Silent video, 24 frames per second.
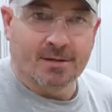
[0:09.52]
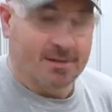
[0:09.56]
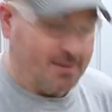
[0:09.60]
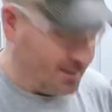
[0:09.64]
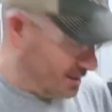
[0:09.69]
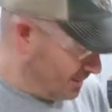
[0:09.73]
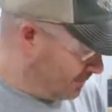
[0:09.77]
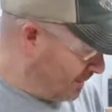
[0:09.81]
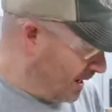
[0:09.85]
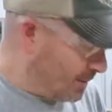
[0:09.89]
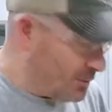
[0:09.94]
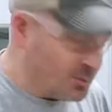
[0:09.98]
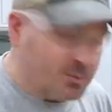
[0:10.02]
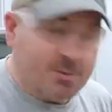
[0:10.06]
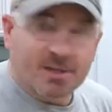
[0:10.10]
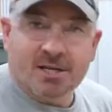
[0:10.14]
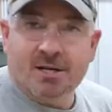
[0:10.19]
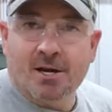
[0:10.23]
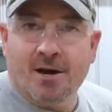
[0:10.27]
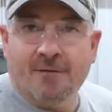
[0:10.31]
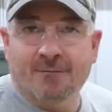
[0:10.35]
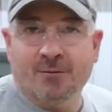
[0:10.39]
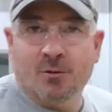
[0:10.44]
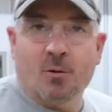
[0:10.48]
This maple's been
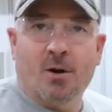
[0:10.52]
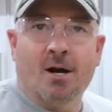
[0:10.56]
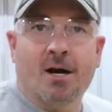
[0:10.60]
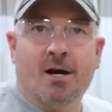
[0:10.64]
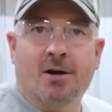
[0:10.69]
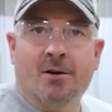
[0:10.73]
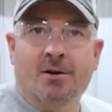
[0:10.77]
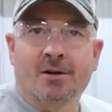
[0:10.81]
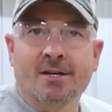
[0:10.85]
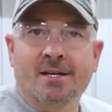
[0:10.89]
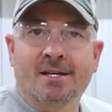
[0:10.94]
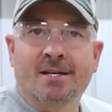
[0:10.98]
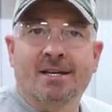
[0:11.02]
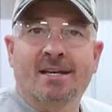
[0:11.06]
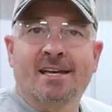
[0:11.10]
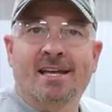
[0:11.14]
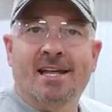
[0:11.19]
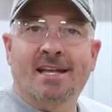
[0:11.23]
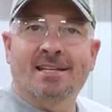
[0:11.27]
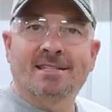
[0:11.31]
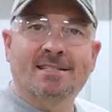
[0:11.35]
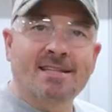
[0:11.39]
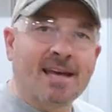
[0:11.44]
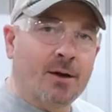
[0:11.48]
cut for a while.
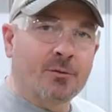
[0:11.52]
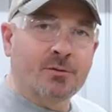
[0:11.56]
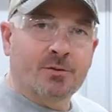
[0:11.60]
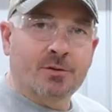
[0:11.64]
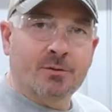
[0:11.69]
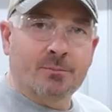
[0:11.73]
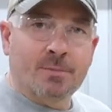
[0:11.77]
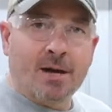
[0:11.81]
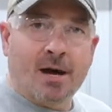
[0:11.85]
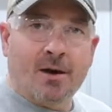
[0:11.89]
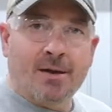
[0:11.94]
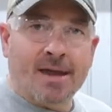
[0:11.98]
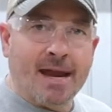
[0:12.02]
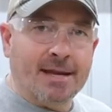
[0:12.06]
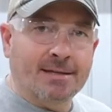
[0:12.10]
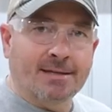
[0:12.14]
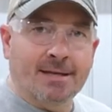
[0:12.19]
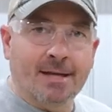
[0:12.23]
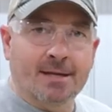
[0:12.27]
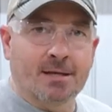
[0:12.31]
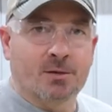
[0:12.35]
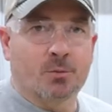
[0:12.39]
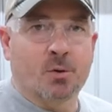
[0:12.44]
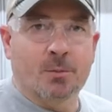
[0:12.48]
It's down to about
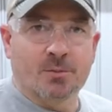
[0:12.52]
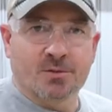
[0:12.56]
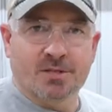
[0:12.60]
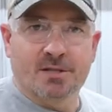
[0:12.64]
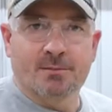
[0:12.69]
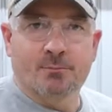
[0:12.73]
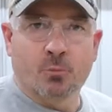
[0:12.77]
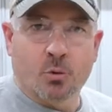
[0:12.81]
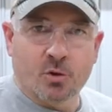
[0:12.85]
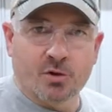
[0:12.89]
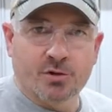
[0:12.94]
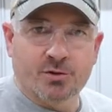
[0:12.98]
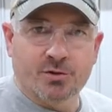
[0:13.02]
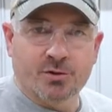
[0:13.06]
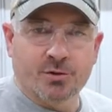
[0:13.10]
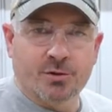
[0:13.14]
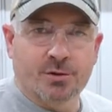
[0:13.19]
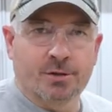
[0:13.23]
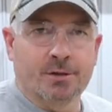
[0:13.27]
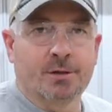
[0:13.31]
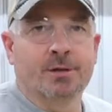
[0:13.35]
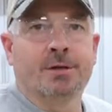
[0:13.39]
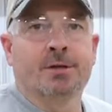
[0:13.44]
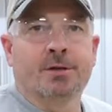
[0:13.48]
18, 20%
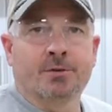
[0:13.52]
moisture.